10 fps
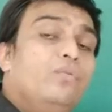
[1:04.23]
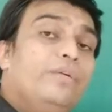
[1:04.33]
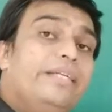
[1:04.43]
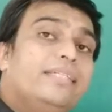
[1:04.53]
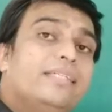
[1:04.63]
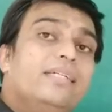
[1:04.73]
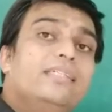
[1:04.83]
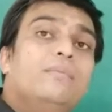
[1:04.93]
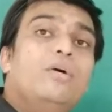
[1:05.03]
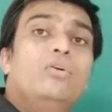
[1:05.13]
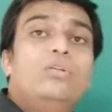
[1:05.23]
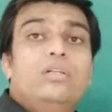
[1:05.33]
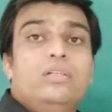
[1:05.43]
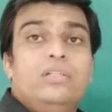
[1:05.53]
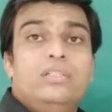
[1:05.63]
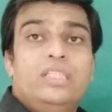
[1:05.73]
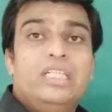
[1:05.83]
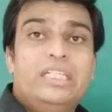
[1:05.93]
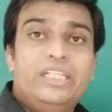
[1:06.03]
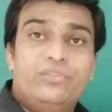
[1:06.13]
We discussed about
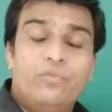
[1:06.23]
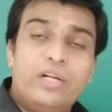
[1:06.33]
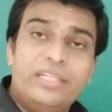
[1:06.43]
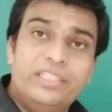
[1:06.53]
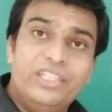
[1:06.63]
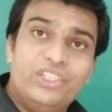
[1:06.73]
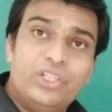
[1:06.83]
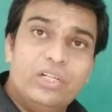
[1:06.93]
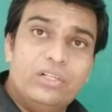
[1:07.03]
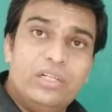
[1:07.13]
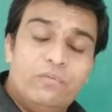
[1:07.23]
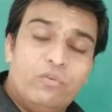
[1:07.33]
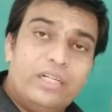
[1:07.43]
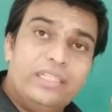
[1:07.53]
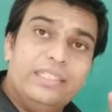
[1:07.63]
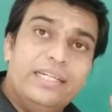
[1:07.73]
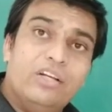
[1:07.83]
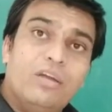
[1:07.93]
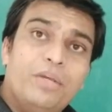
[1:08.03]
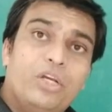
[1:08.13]
what is
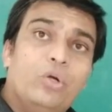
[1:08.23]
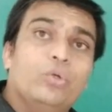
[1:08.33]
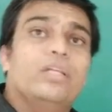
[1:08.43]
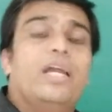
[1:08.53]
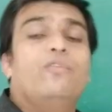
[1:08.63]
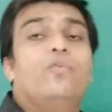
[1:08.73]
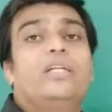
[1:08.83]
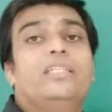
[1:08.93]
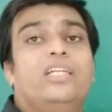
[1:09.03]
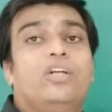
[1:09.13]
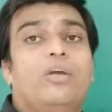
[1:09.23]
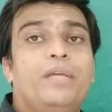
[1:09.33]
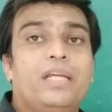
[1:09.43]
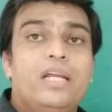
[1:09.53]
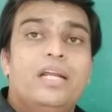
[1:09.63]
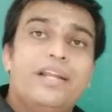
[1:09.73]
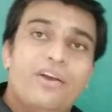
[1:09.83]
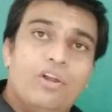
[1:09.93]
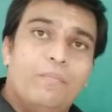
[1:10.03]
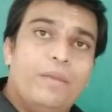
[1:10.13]
economic growth and what is economic
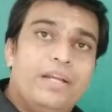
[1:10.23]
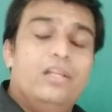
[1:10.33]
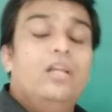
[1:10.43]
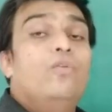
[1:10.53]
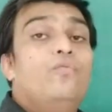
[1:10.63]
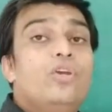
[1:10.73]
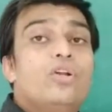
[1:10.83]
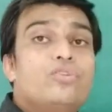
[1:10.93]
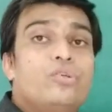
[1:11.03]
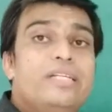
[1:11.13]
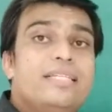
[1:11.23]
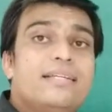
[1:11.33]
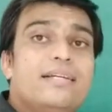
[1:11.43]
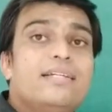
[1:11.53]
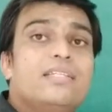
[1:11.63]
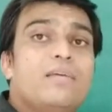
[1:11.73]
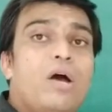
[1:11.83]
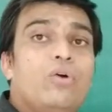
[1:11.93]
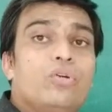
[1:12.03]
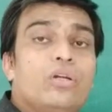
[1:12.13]
development. We also discussed
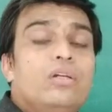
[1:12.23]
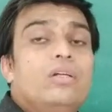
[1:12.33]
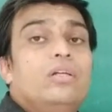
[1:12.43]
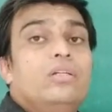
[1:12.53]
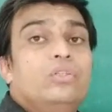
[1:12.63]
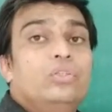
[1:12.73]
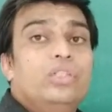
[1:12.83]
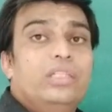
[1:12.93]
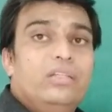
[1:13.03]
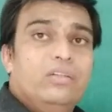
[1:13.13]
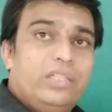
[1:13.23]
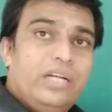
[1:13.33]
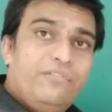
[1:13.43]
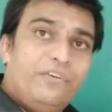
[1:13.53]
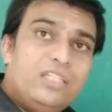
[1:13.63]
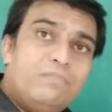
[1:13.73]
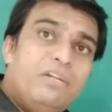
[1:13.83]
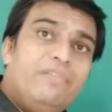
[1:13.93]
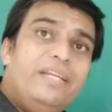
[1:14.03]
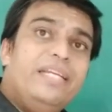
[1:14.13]
about the difference
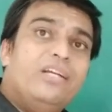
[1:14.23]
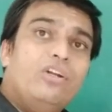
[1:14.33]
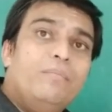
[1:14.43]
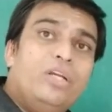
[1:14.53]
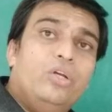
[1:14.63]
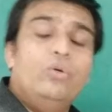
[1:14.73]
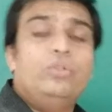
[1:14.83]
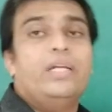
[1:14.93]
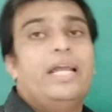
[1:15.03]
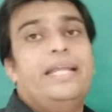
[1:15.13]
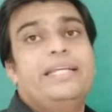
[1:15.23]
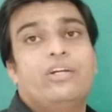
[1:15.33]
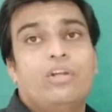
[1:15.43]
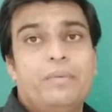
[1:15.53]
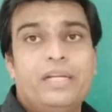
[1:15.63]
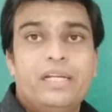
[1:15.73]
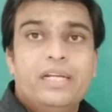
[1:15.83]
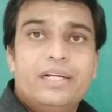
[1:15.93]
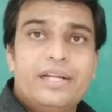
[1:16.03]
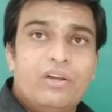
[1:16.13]
between economic growth and
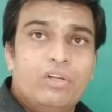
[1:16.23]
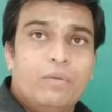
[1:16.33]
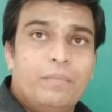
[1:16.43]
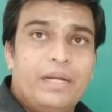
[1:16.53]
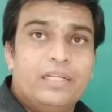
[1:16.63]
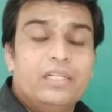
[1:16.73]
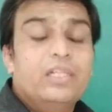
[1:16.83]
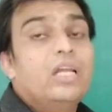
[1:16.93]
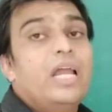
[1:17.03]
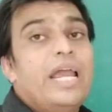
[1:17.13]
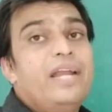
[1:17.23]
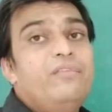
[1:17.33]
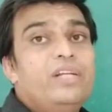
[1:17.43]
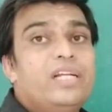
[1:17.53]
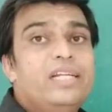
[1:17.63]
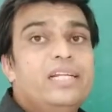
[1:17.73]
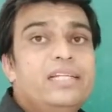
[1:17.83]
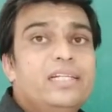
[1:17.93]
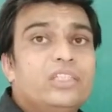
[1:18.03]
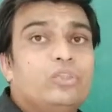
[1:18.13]
economic development, and we
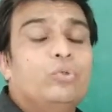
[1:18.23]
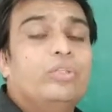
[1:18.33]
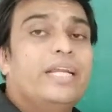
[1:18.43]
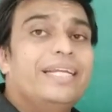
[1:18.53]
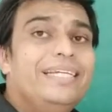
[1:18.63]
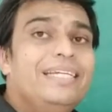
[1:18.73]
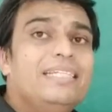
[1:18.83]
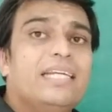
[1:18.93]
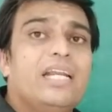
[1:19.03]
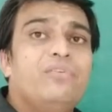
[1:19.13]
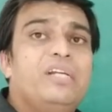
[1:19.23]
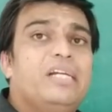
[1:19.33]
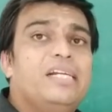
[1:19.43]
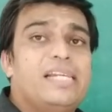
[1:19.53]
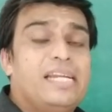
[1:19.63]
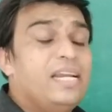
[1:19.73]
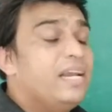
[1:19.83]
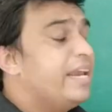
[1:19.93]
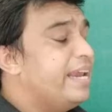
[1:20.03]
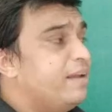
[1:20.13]
clearly understood that each and every
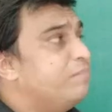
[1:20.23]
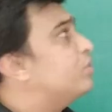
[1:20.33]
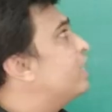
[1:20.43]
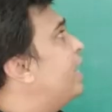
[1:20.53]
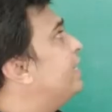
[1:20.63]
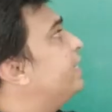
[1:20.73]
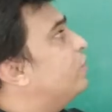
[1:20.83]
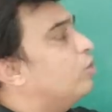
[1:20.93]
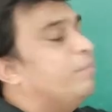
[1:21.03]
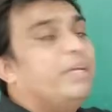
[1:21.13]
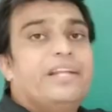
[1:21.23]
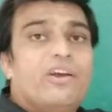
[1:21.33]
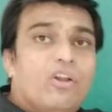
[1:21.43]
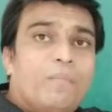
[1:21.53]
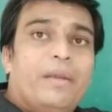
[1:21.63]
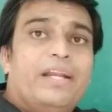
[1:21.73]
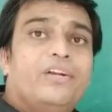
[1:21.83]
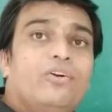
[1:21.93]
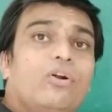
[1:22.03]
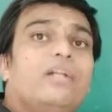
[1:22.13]
country aims at economic
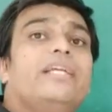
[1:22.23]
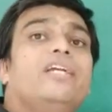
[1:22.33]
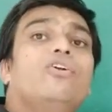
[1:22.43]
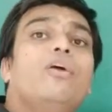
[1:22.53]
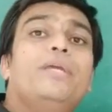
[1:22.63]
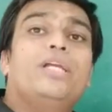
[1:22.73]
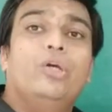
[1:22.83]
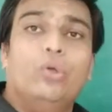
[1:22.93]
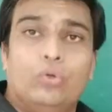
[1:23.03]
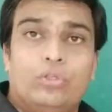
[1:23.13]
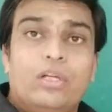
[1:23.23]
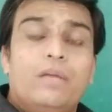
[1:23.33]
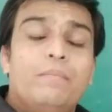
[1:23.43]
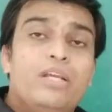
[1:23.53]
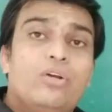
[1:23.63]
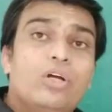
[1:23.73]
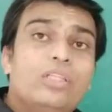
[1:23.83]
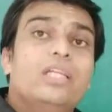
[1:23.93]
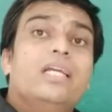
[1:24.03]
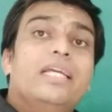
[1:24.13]
development, not economic growth,
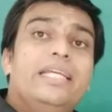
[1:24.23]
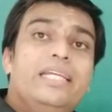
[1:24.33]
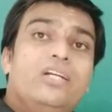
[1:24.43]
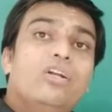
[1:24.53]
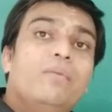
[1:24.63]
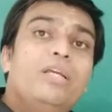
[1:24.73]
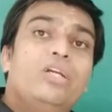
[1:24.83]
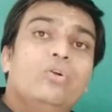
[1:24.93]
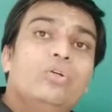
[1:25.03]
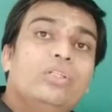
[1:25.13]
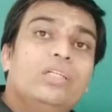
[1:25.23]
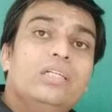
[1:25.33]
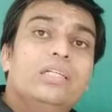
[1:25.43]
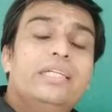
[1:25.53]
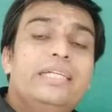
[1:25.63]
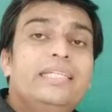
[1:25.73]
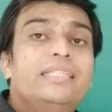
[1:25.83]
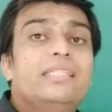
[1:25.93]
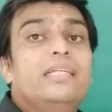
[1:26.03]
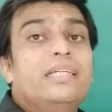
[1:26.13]
because economic growth
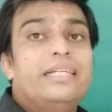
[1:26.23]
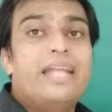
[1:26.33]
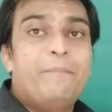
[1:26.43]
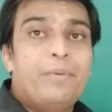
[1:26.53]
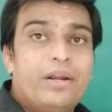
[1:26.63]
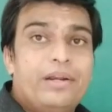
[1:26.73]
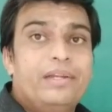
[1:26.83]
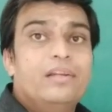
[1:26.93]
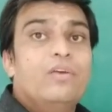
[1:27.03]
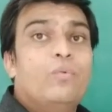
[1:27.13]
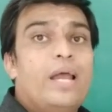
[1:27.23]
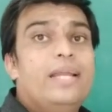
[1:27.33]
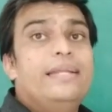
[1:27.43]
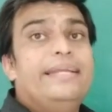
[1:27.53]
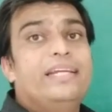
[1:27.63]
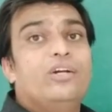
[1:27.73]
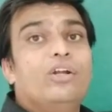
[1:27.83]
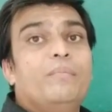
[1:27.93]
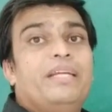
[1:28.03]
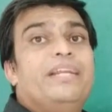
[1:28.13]
is temporary while
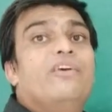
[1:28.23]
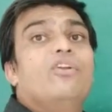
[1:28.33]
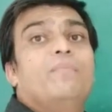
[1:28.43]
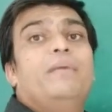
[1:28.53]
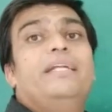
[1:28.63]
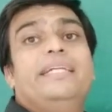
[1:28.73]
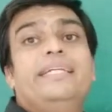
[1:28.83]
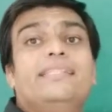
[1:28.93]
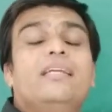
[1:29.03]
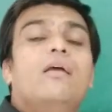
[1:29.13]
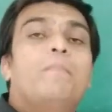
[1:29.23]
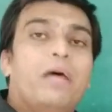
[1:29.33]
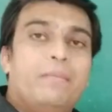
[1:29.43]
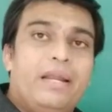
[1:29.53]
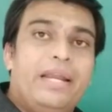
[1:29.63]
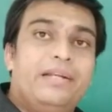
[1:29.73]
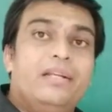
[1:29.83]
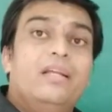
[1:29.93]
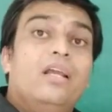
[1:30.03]
economic development is permanent.